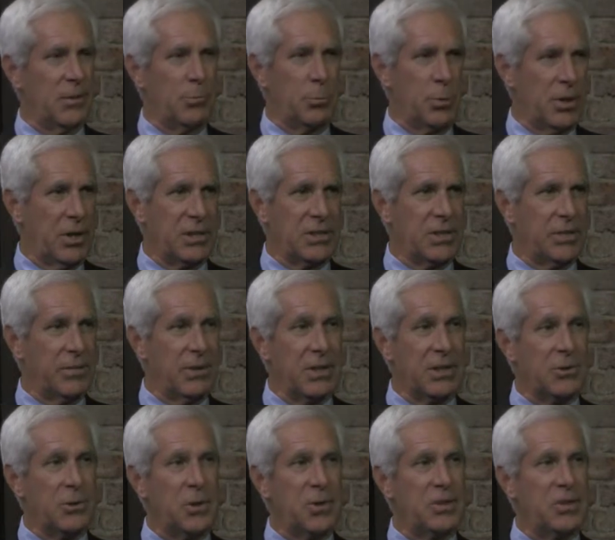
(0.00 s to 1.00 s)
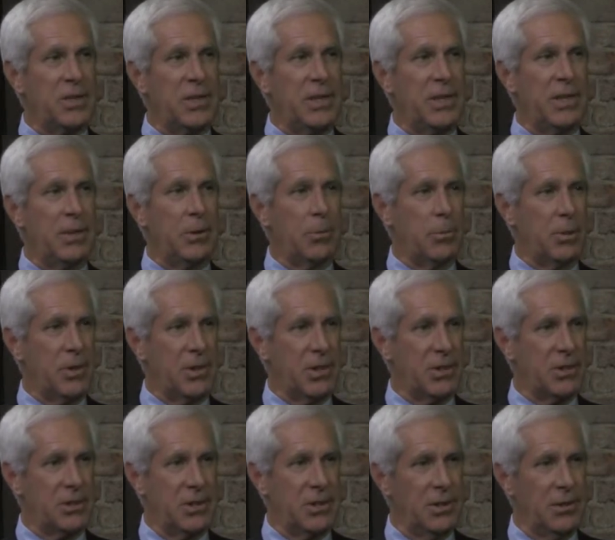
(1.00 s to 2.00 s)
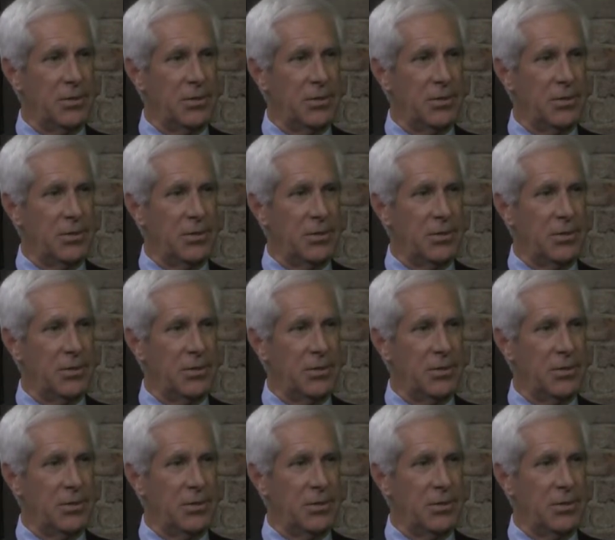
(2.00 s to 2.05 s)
production of electricity or production